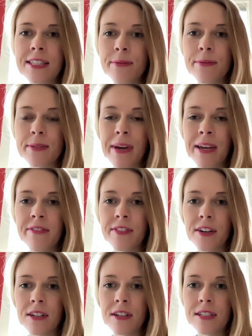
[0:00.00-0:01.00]
because it was my
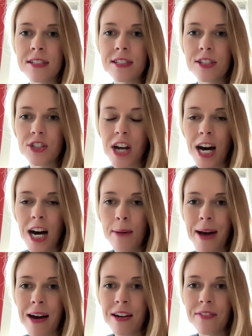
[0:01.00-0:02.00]
first job
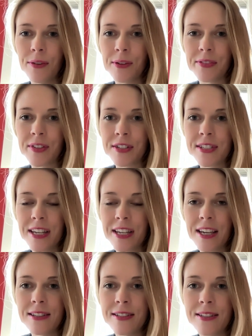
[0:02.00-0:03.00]
out of
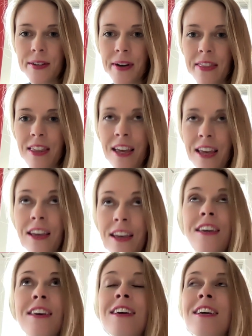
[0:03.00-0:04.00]
university. And so I think
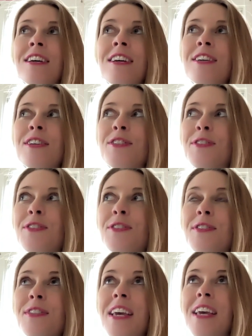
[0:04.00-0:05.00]

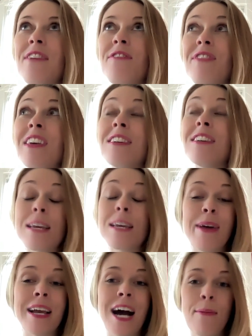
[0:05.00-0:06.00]
it feels like
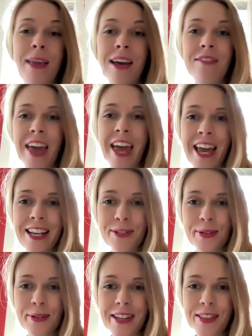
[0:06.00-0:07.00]
my coming of age
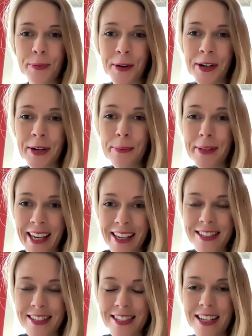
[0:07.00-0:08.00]
within the
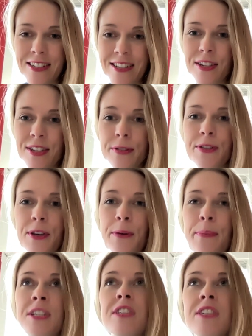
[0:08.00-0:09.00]
workplace. And so
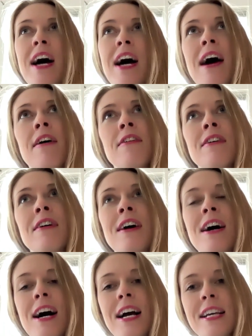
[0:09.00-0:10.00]
much of how
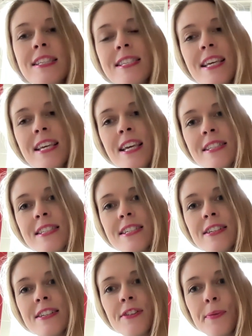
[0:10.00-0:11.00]
I see
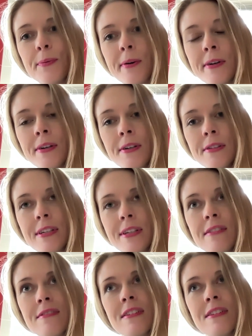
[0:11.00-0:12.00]
still the world
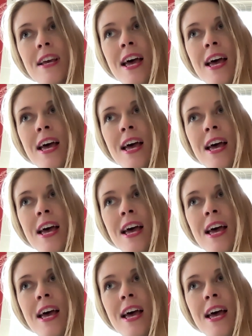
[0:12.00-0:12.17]
and